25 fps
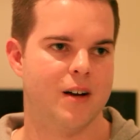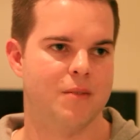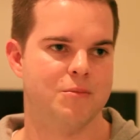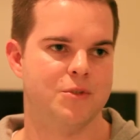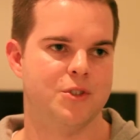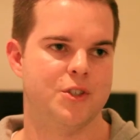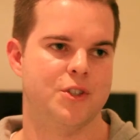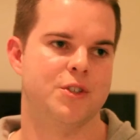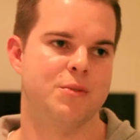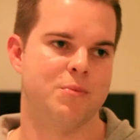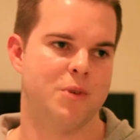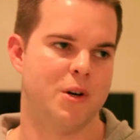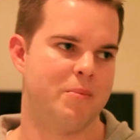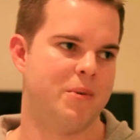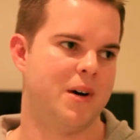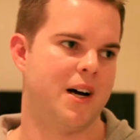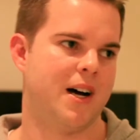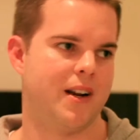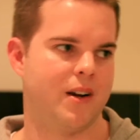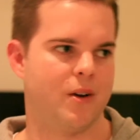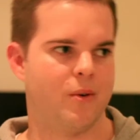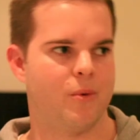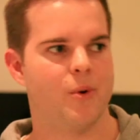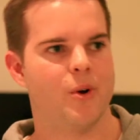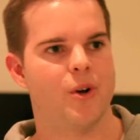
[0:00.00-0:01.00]
due to my
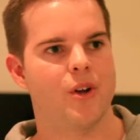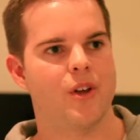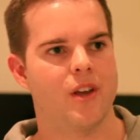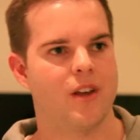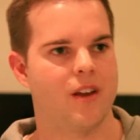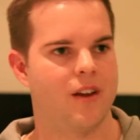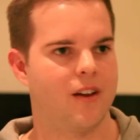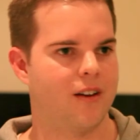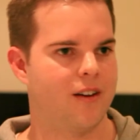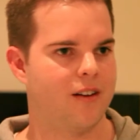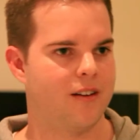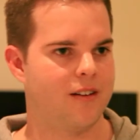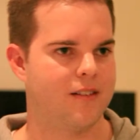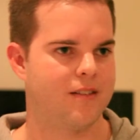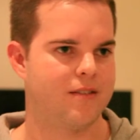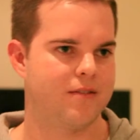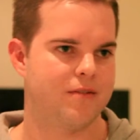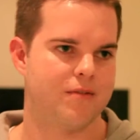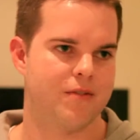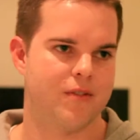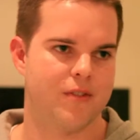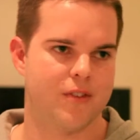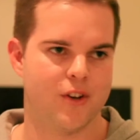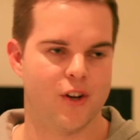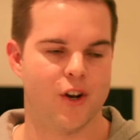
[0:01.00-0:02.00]
partner working,
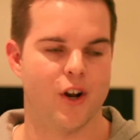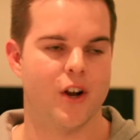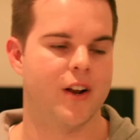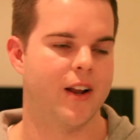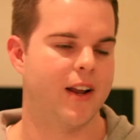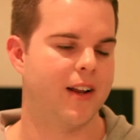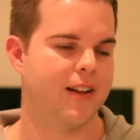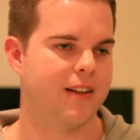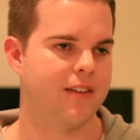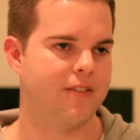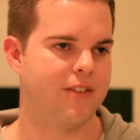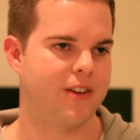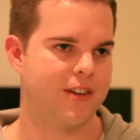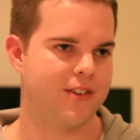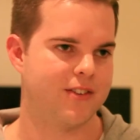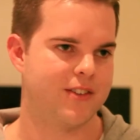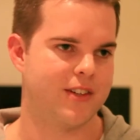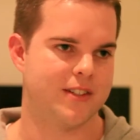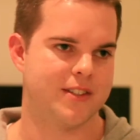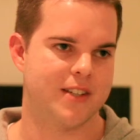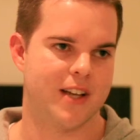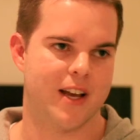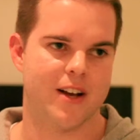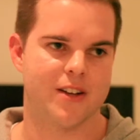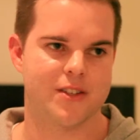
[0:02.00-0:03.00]
you know, and living
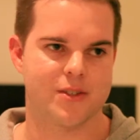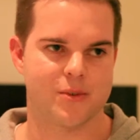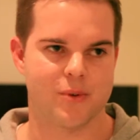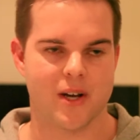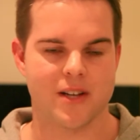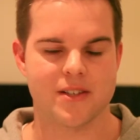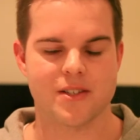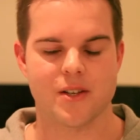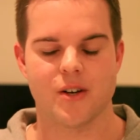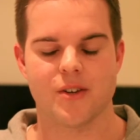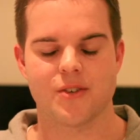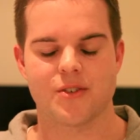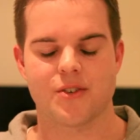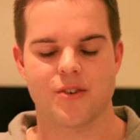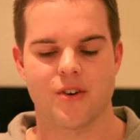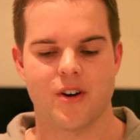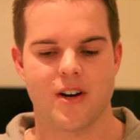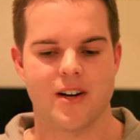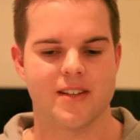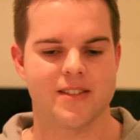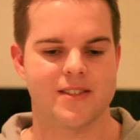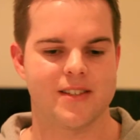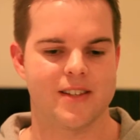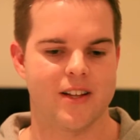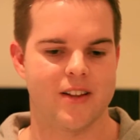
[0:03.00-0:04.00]
6 hours away. So I was
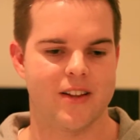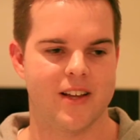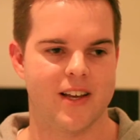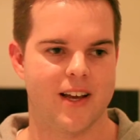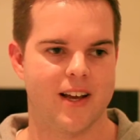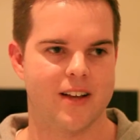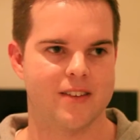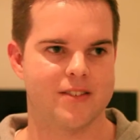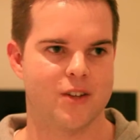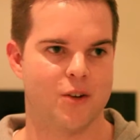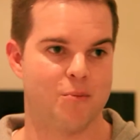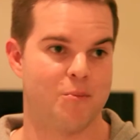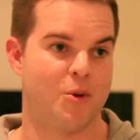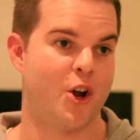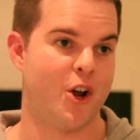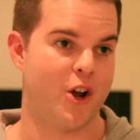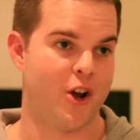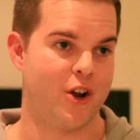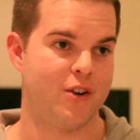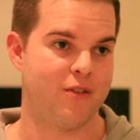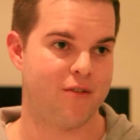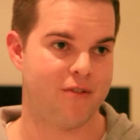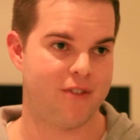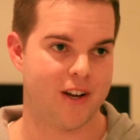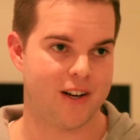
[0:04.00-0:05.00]
trying to sell the house on
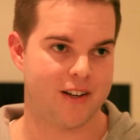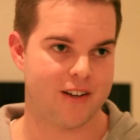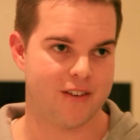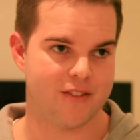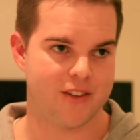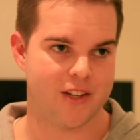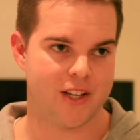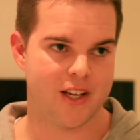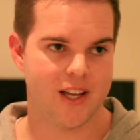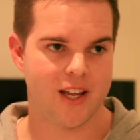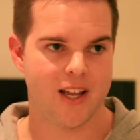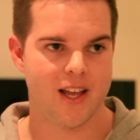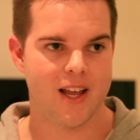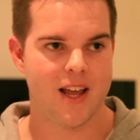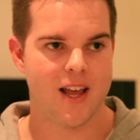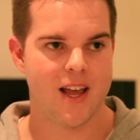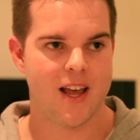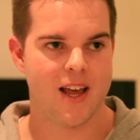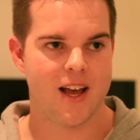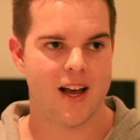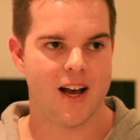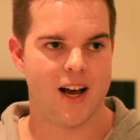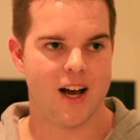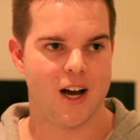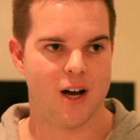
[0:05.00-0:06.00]
my own effectively
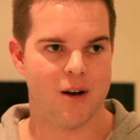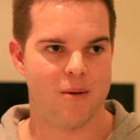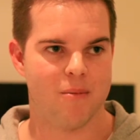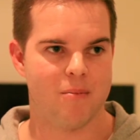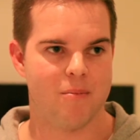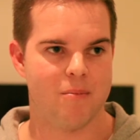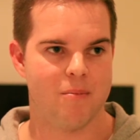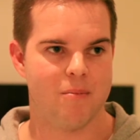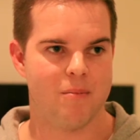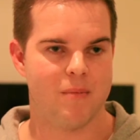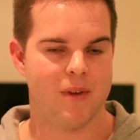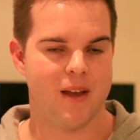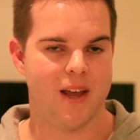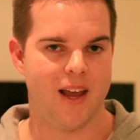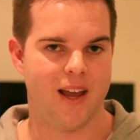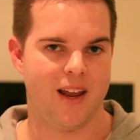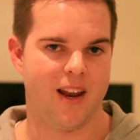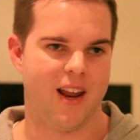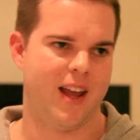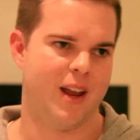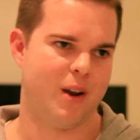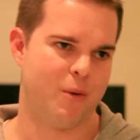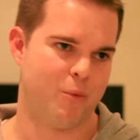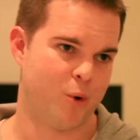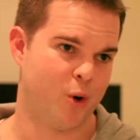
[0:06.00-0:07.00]

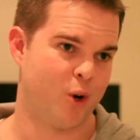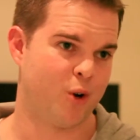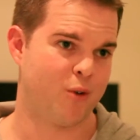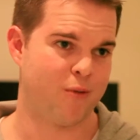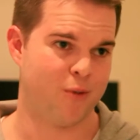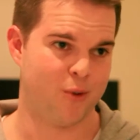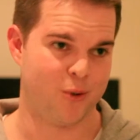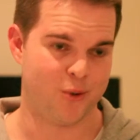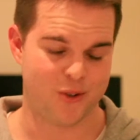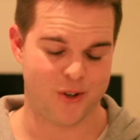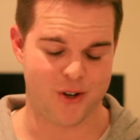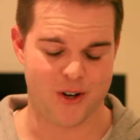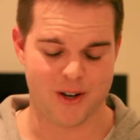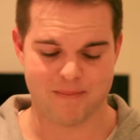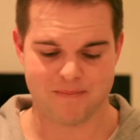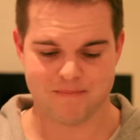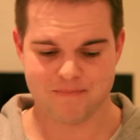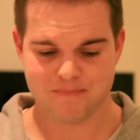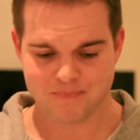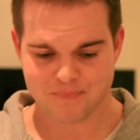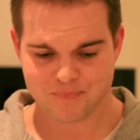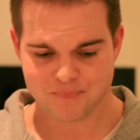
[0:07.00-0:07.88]
and work full time.